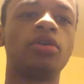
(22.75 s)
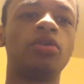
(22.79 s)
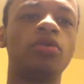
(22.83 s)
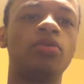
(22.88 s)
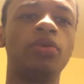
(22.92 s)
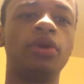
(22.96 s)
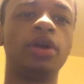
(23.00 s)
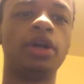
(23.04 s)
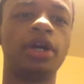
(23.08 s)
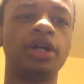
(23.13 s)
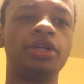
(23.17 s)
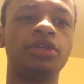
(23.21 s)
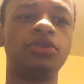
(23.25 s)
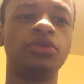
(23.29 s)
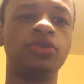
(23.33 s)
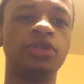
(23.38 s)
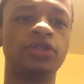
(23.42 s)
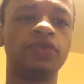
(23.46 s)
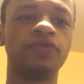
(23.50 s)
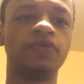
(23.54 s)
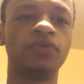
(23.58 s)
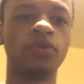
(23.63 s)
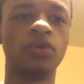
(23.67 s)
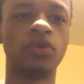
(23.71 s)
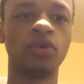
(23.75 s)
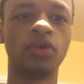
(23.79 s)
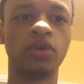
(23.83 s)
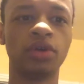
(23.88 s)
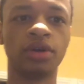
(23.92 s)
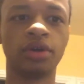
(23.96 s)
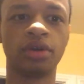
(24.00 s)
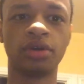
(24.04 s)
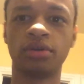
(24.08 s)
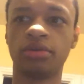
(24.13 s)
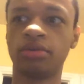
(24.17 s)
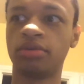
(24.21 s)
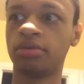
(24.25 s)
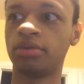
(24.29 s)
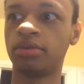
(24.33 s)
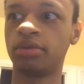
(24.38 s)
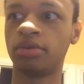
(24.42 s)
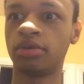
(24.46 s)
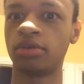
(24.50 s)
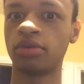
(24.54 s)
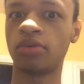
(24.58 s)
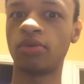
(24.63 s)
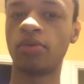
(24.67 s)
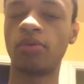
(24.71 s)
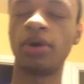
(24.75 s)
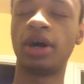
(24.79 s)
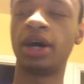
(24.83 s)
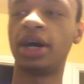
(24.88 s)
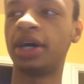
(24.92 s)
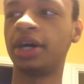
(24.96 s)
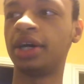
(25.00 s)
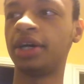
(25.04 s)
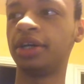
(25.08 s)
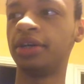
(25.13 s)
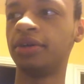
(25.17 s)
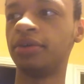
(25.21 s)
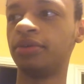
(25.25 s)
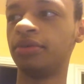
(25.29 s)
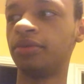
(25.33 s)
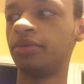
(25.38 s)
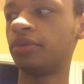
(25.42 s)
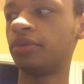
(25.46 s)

what I do this for, why